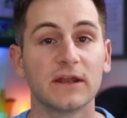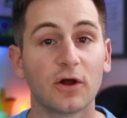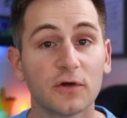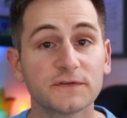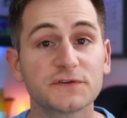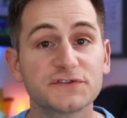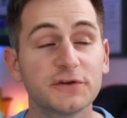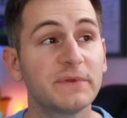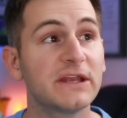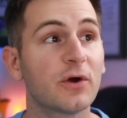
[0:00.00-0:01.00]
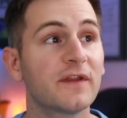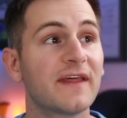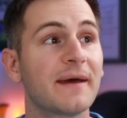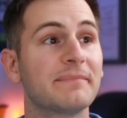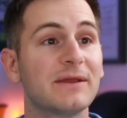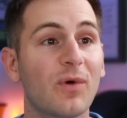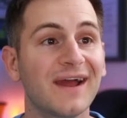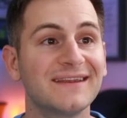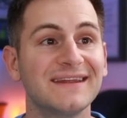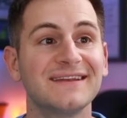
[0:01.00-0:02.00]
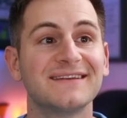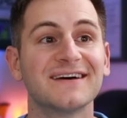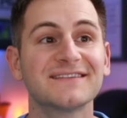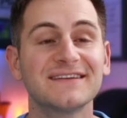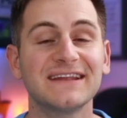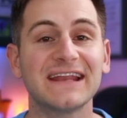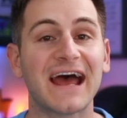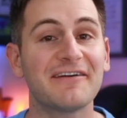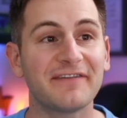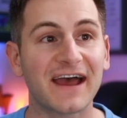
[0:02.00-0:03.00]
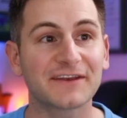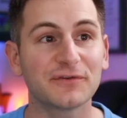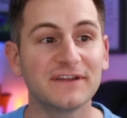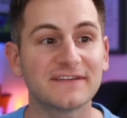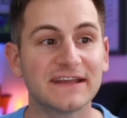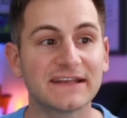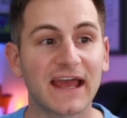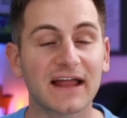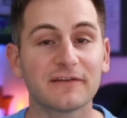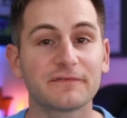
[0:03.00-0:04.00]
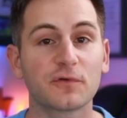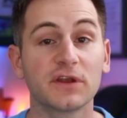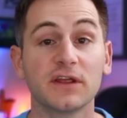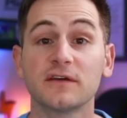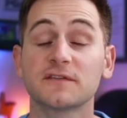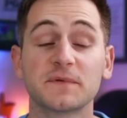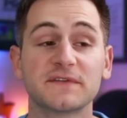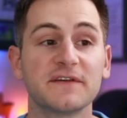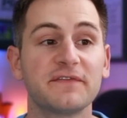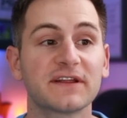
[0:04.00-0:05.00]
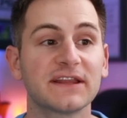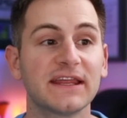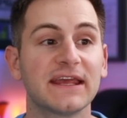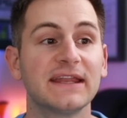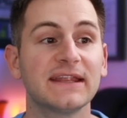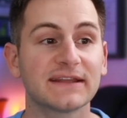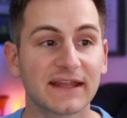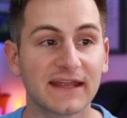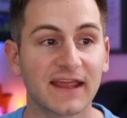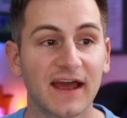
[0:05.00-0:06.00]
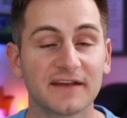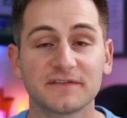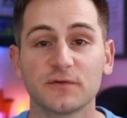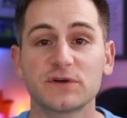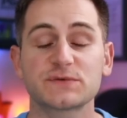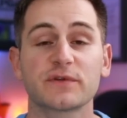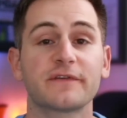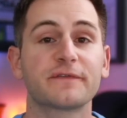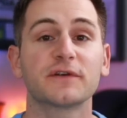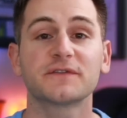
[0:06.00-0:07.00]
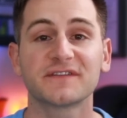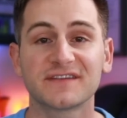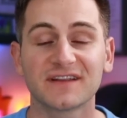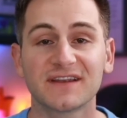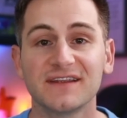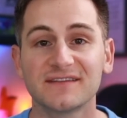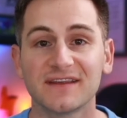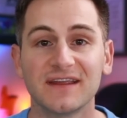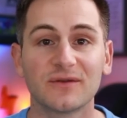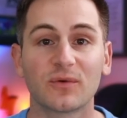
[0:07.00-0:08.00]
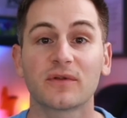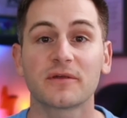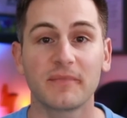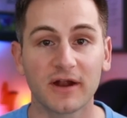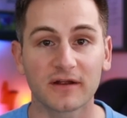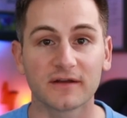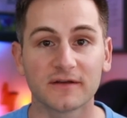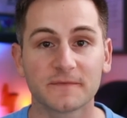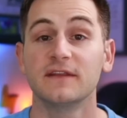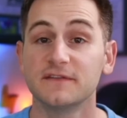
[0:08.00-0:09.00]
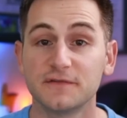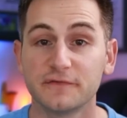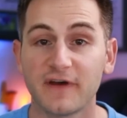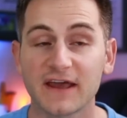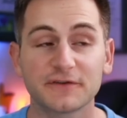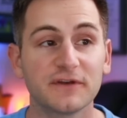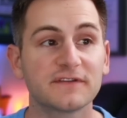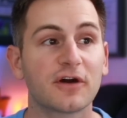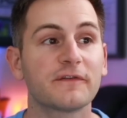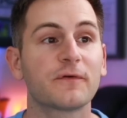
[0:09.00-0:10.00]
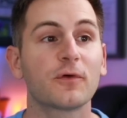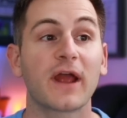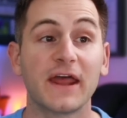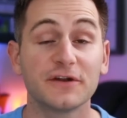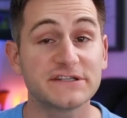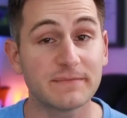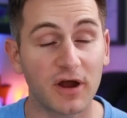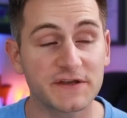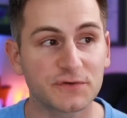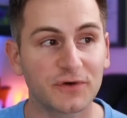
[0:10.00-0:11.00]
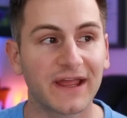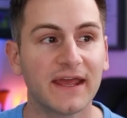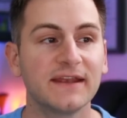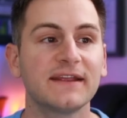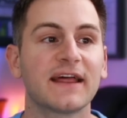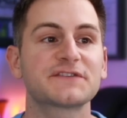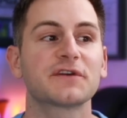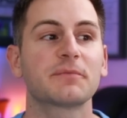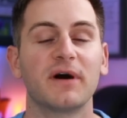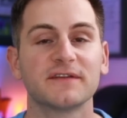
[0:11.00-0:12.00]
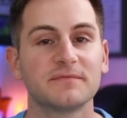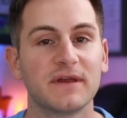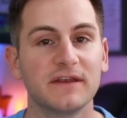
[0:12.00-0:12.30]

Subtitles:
It also should be noted that BYD does indeed have factories in California, specifically in Lancaster, which were the first facilities in North America. These two factories are for energy module and electric bus